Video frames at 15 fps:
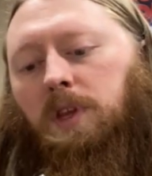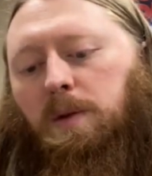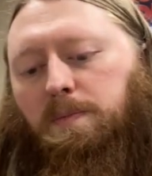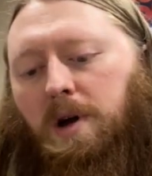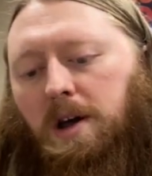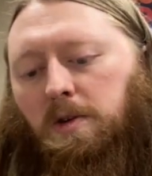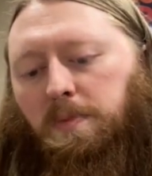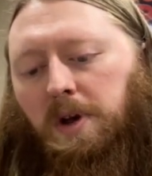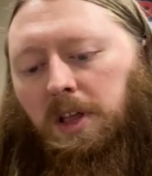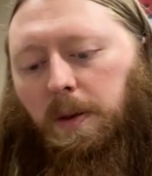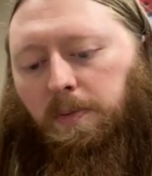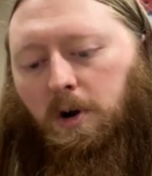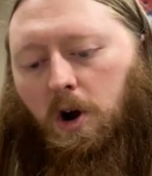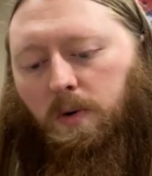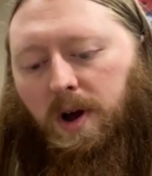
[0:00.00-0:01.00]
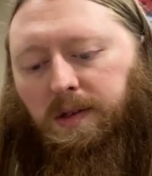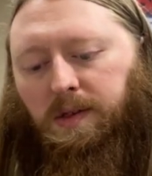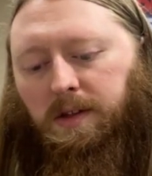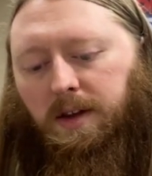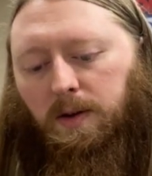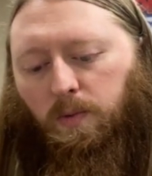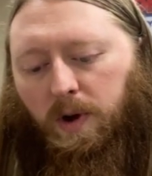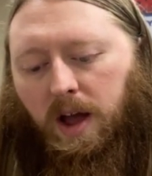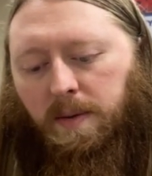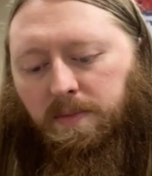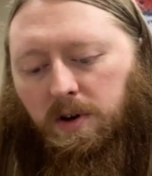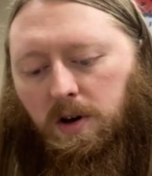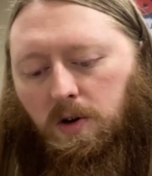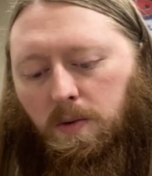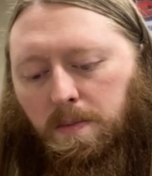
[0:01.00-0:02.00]
Bayou Billy Pro Wrestling,
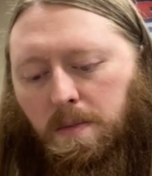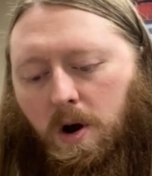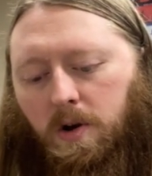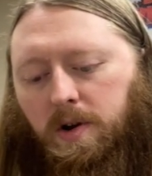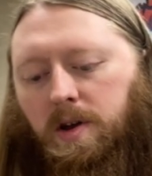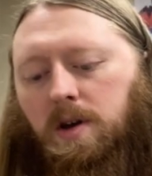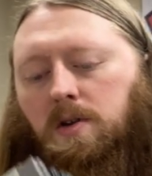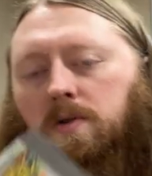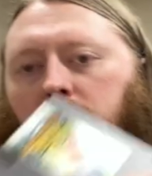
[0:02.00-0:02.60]
Rambo, Mario,